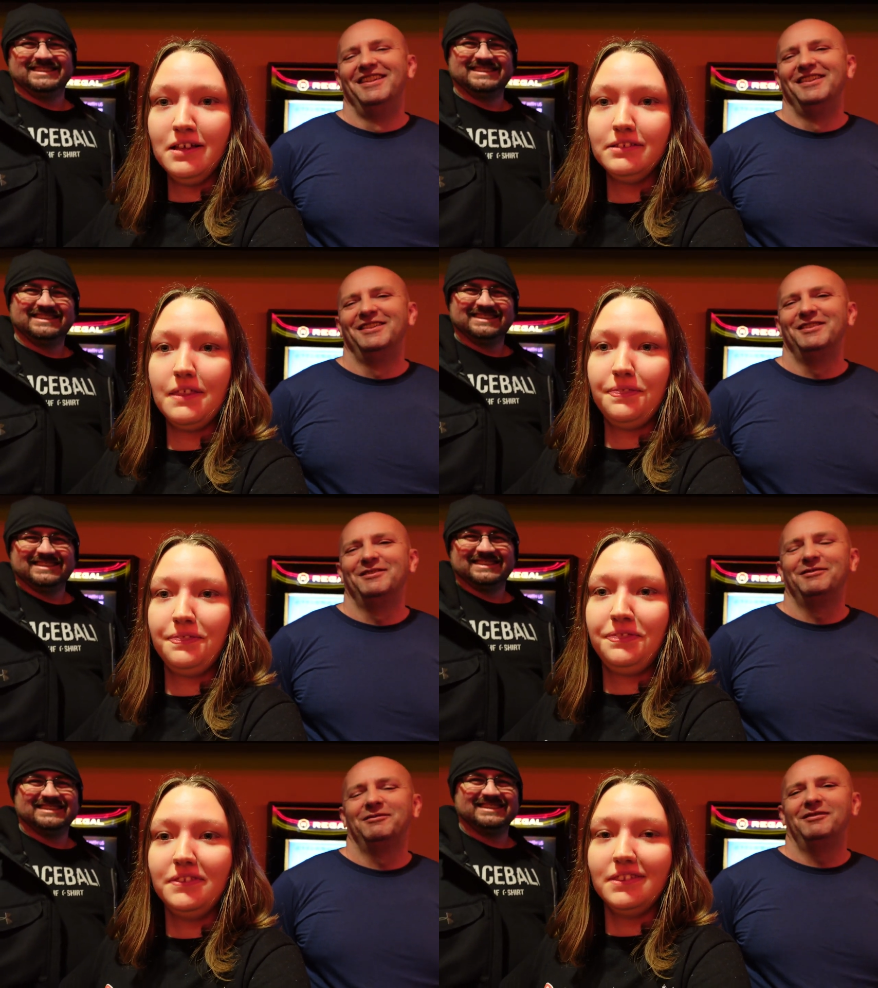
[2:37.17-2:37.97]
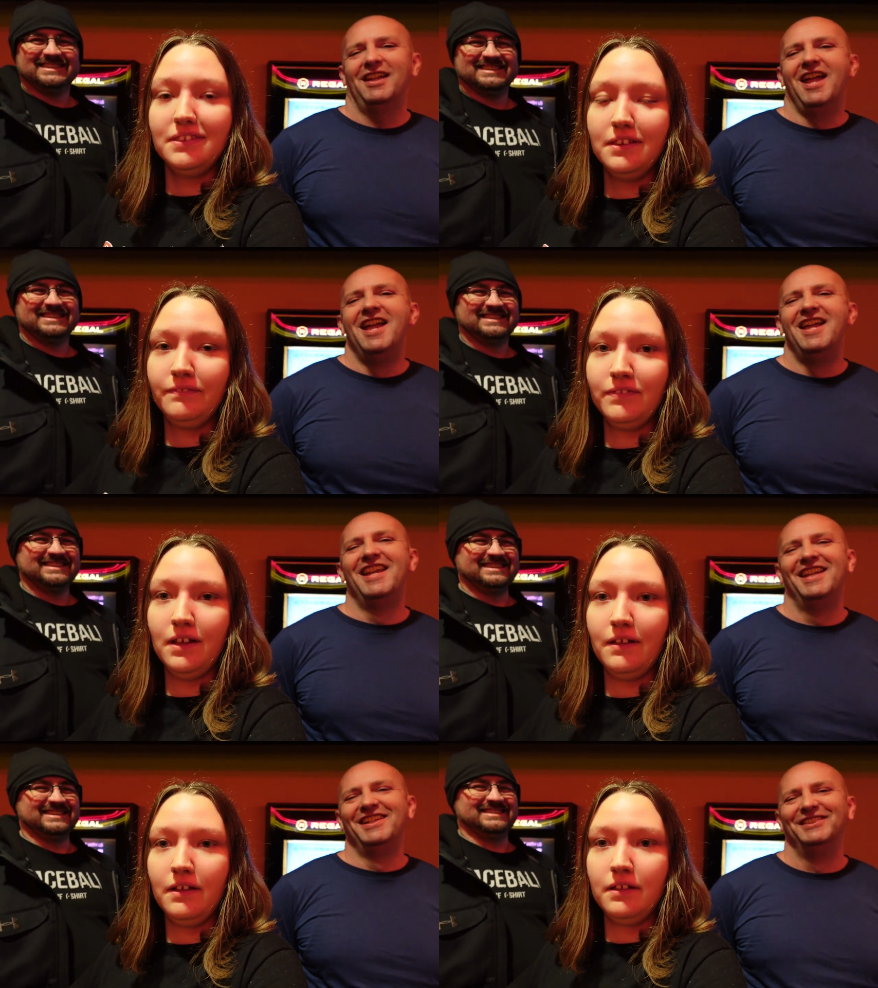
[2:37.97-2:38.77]

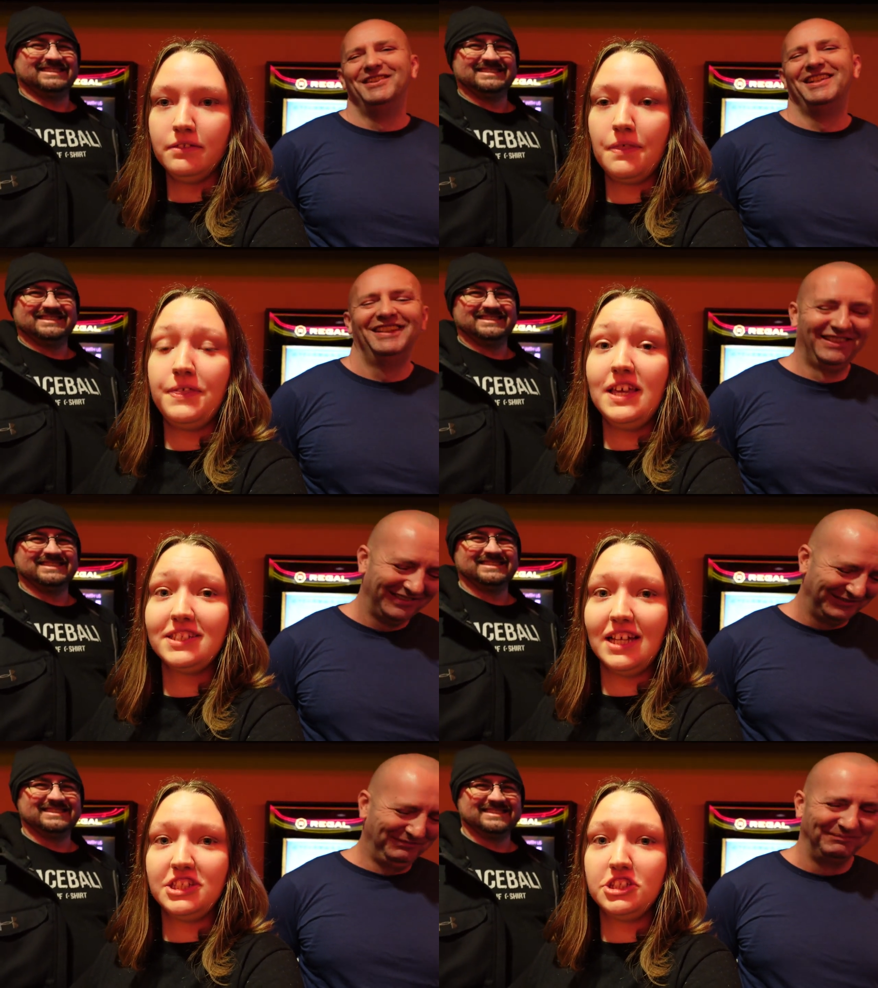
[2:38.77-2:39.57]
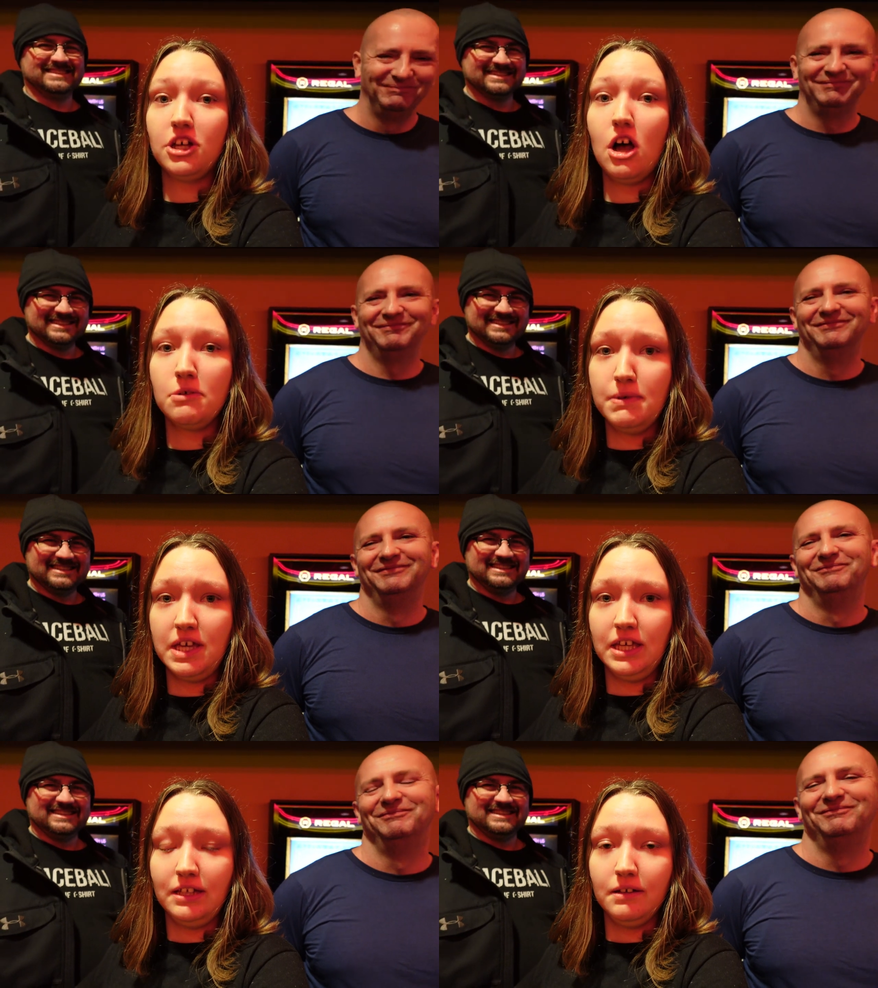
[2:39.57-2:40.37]
Speaker 1: The things that stung
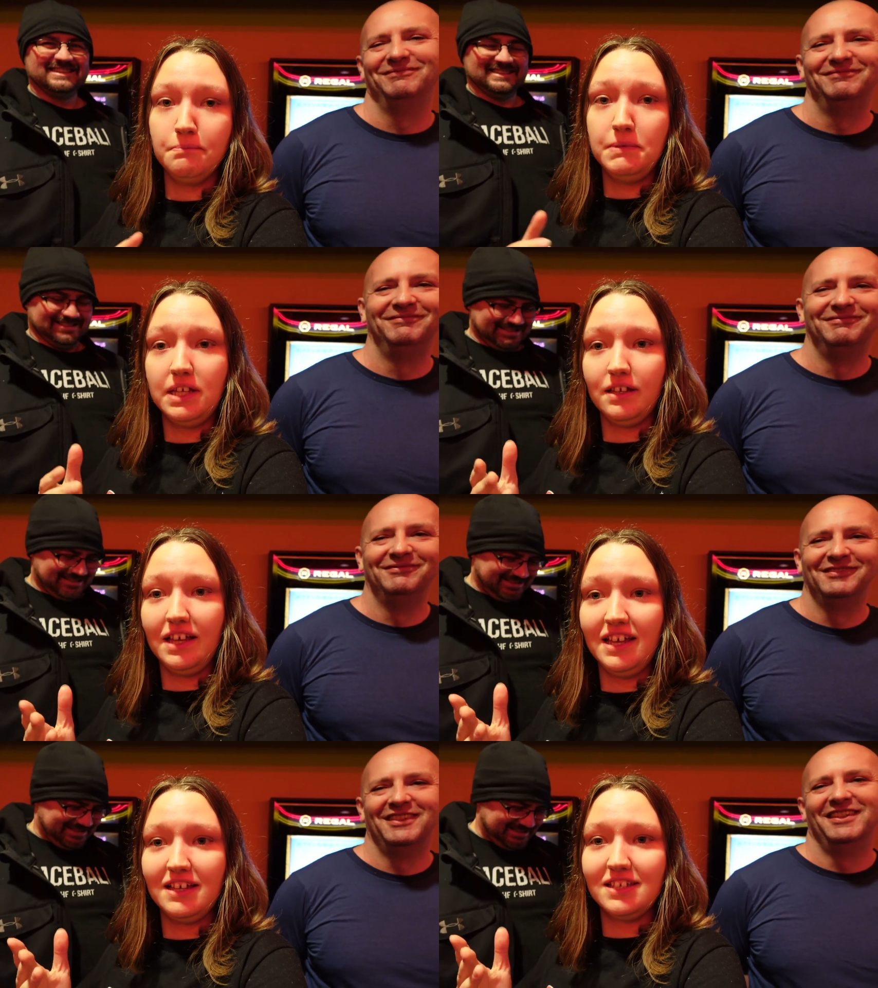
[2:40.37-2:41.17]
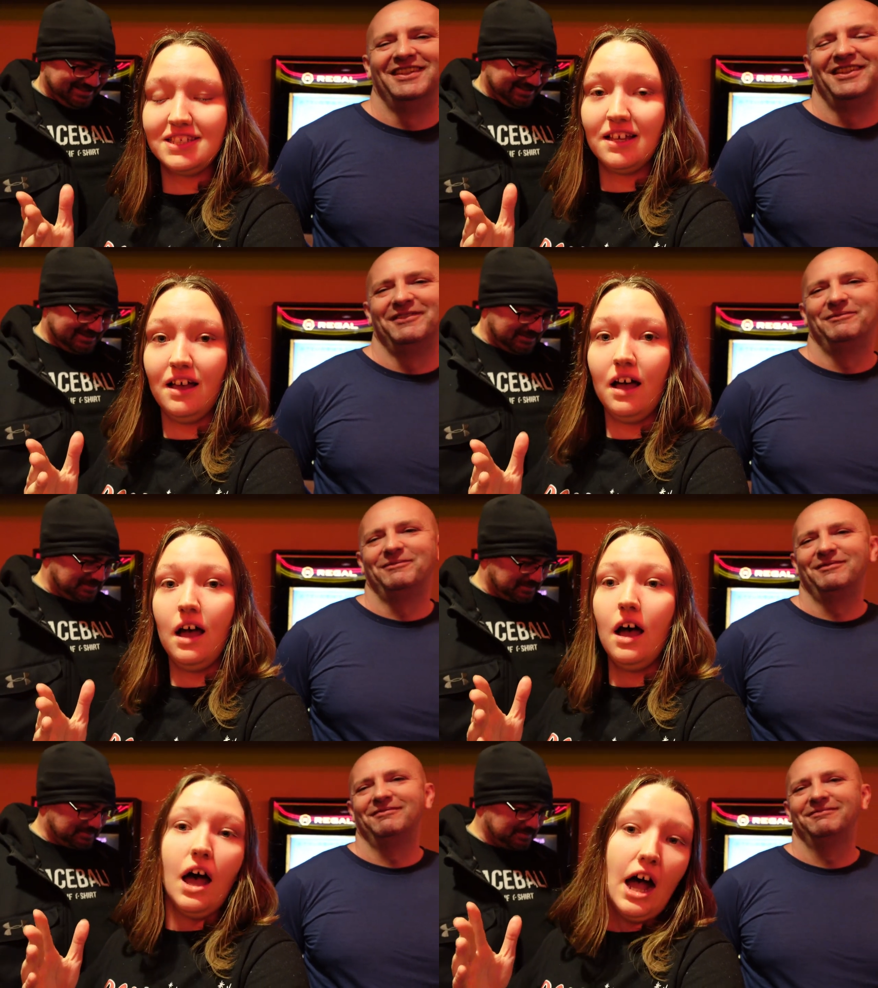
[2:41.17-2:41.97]
me is
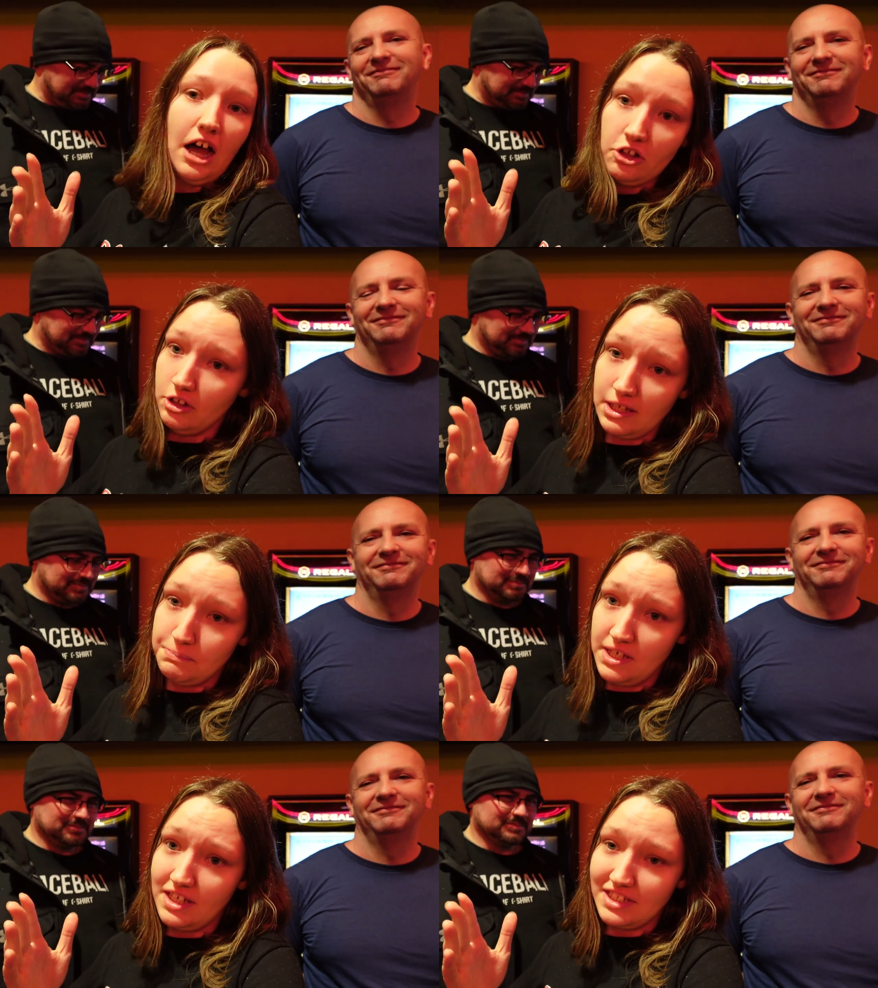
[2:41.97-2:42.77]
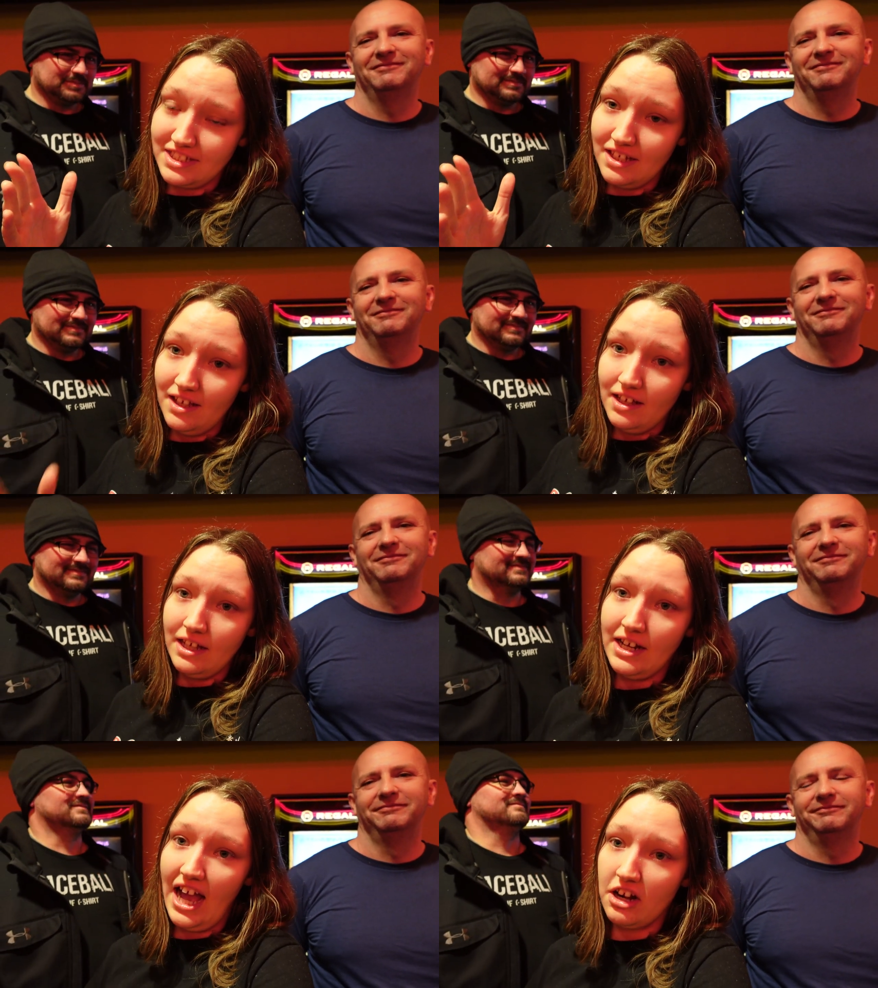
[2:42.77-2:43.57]
I don't like bees,
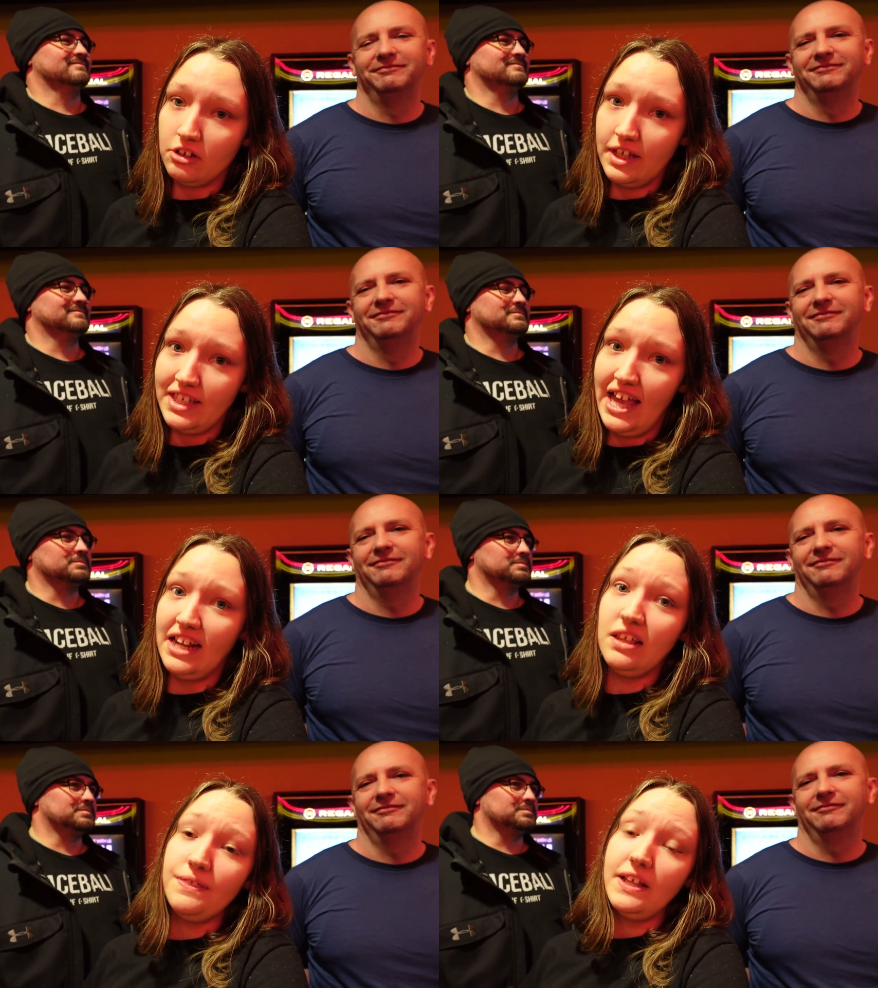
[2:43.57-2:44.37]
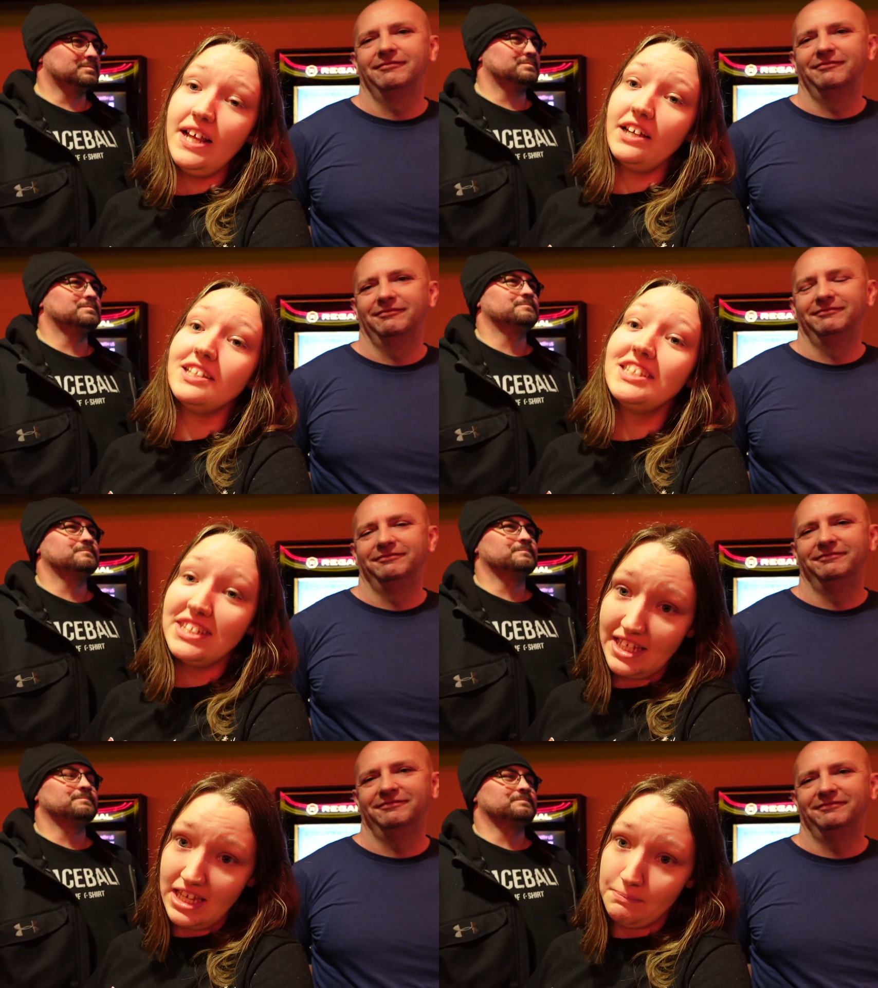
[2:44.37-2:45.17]
and I don't like anything that can
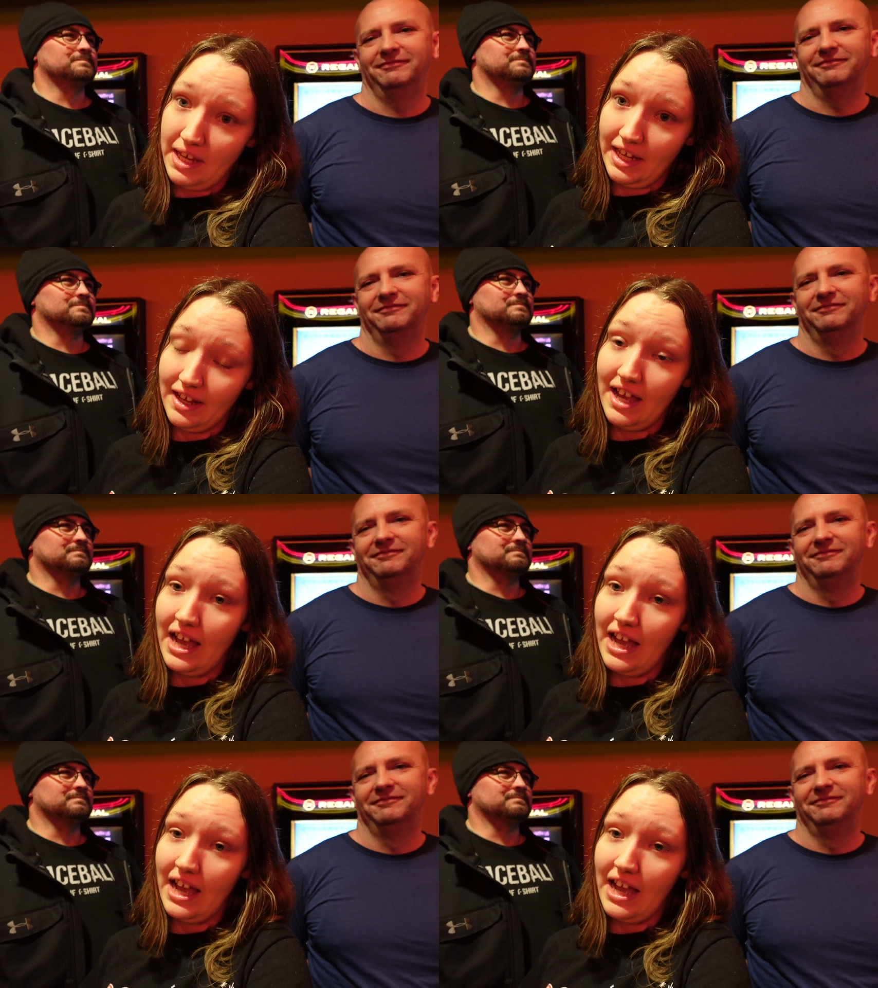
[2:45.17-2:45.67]
sting me.